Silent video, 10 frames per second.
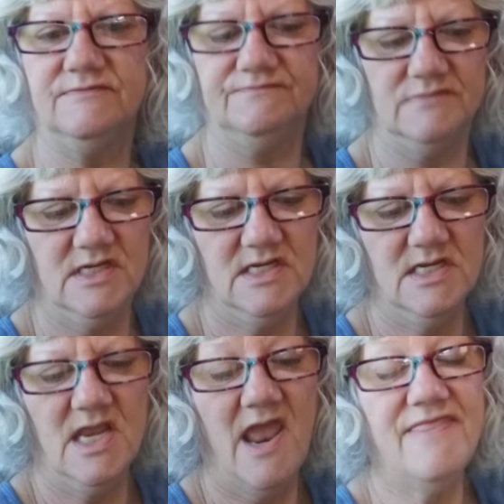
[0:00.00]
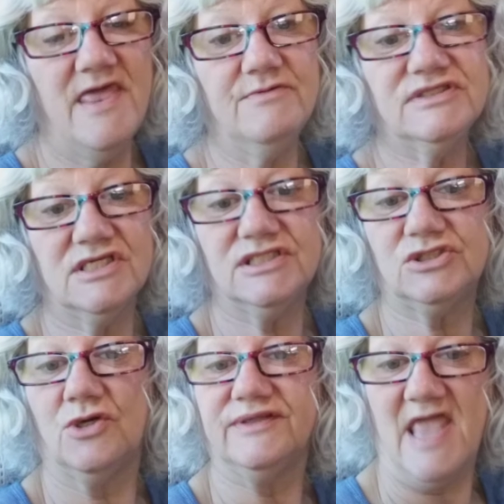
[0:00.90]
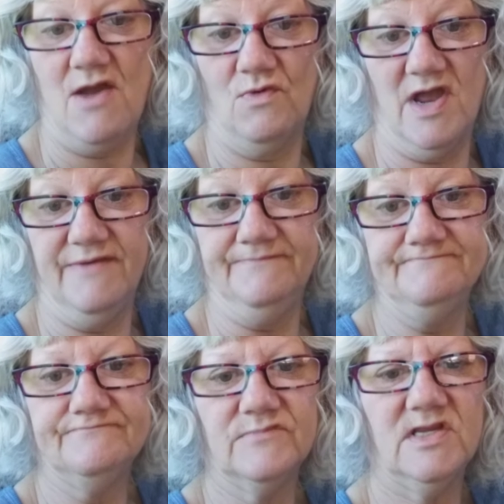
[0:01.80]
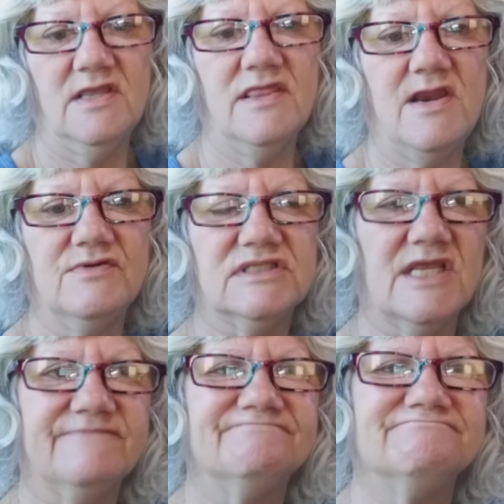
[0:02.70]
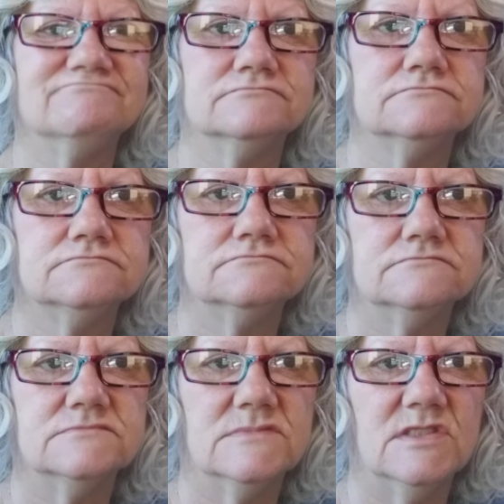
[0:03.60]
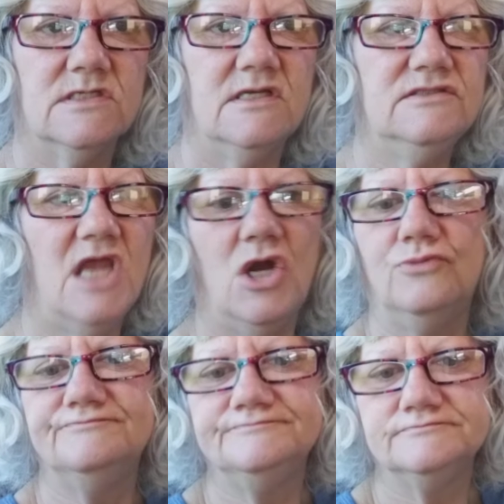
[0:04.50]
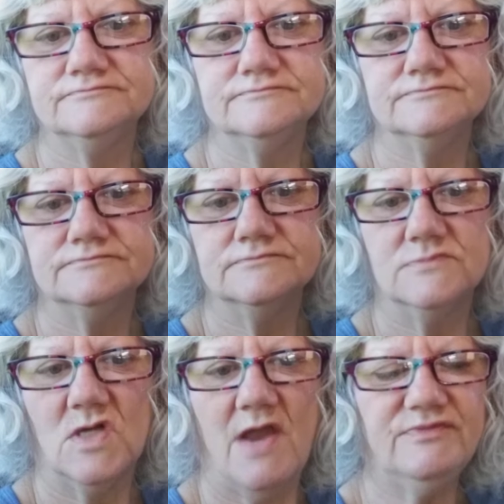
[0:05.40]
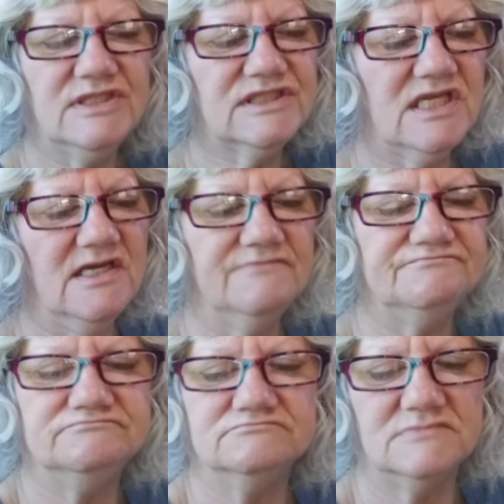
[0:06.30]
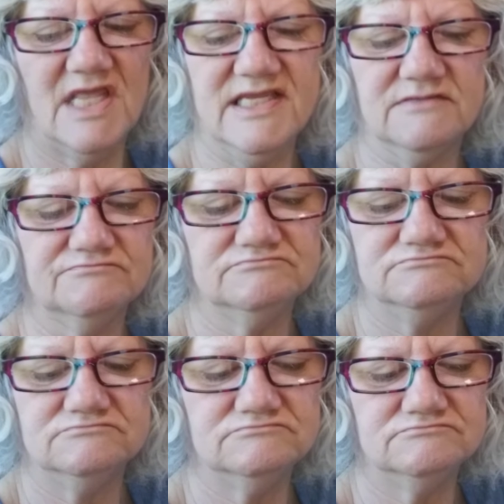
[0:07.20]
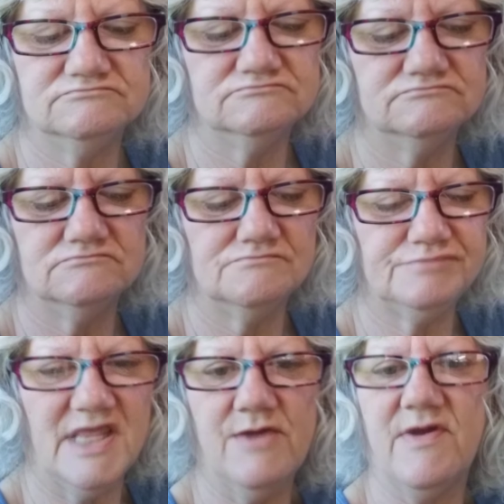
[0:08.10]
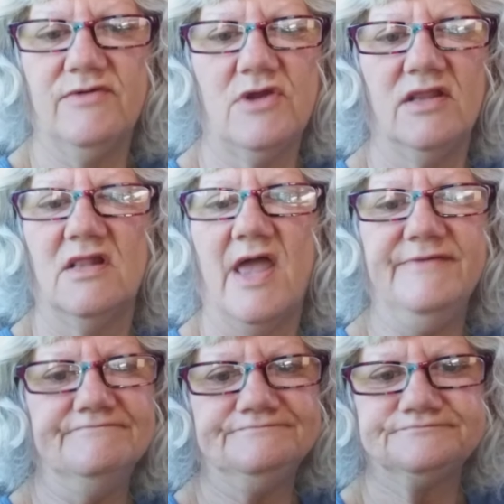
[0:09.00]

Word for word: to, and then I was going to start that one. And then I was like, mm, no, I'm just going to like play around online.